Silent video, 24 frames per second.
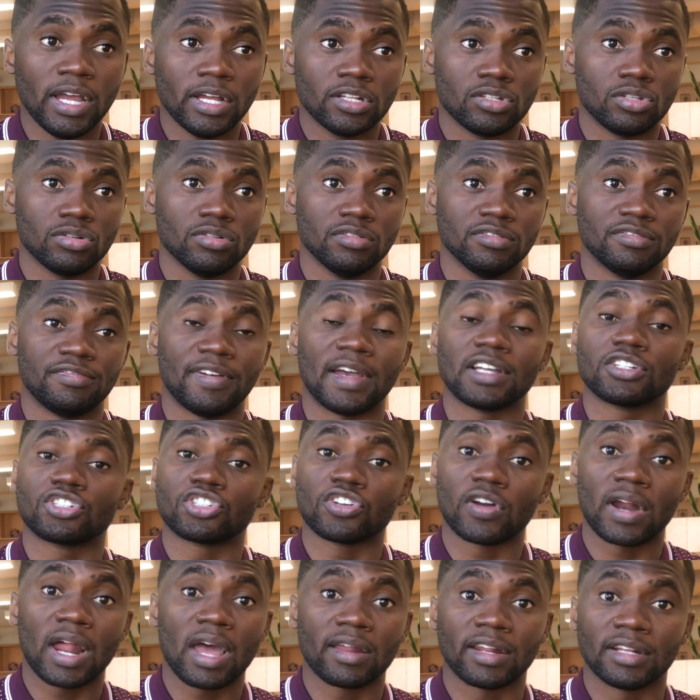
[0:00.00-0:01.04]
to
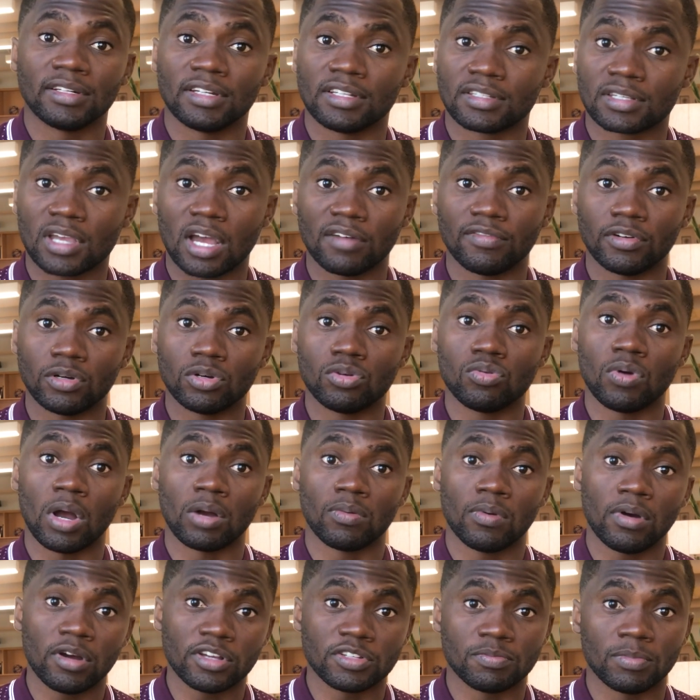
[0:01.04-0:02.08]
venture out and discover who I
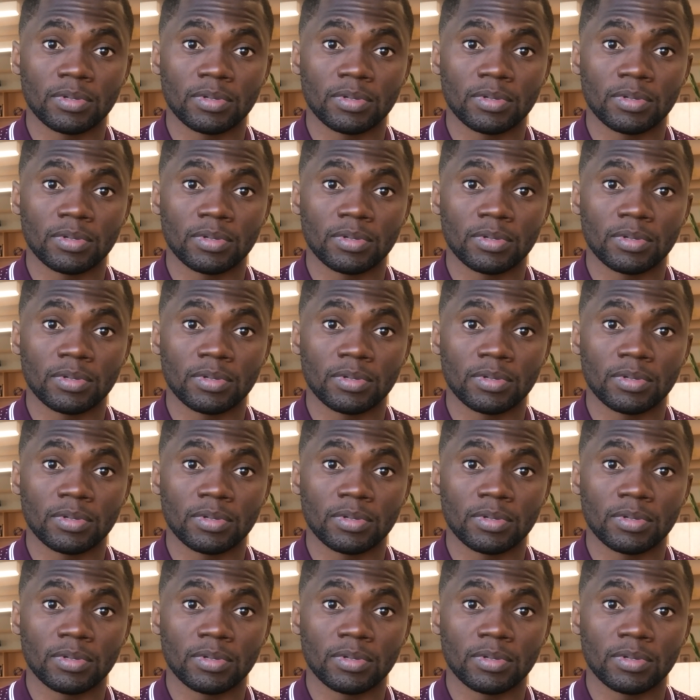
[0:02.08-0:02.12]
was.